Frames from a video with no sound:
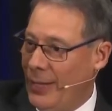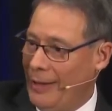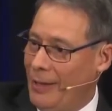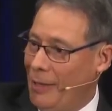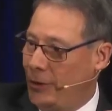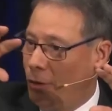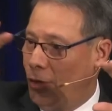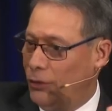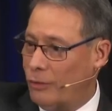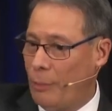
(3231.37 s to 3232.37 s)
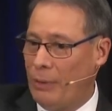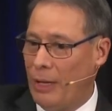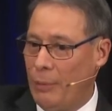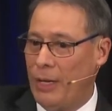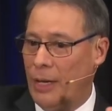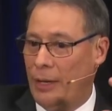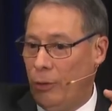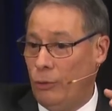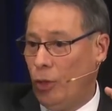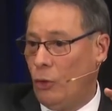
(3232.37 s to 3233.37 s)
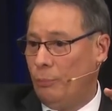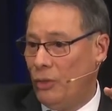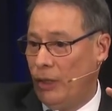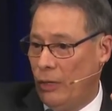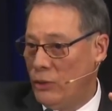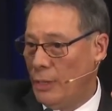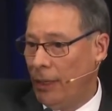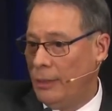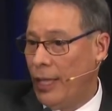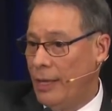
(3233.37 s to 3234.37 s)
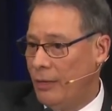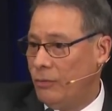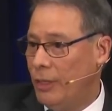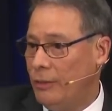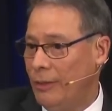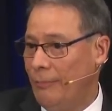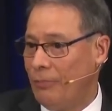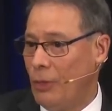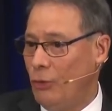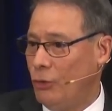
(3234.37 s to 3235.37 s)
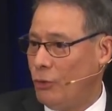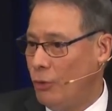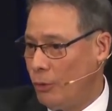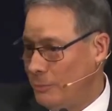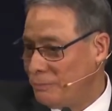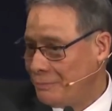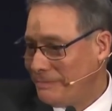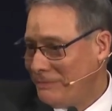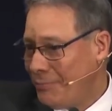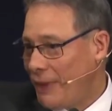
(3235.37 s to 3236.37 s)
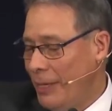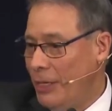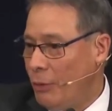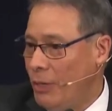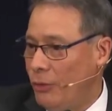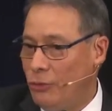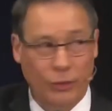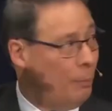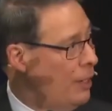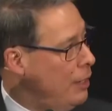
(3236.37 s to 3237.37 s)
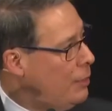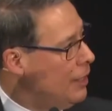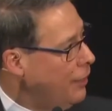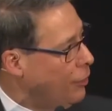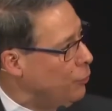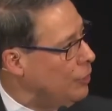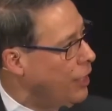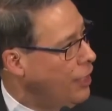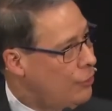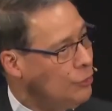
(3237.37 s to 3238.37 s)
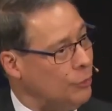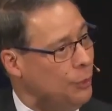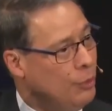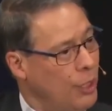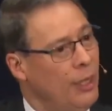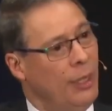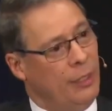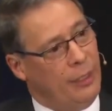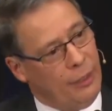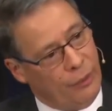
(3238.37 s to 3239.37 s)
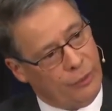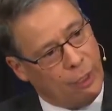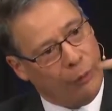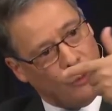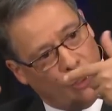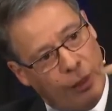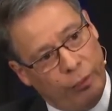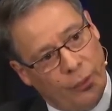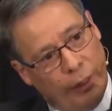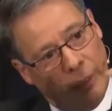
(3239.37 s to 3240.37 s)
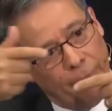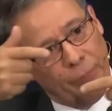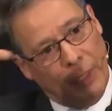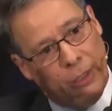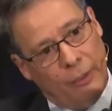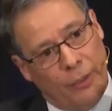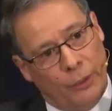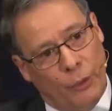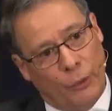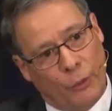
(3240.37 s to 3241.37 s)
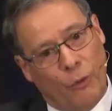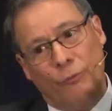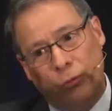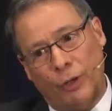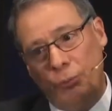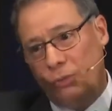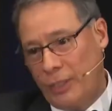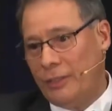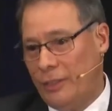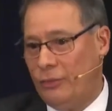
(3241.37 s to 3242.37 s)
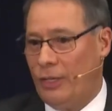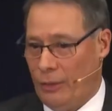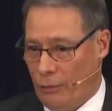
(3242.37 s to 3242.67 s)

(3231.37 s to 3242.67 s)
and he releases a preliminary on the computational data set. So he releases a preliminary on the hit on the mutation, and then the second read, uh, you know, confirms that these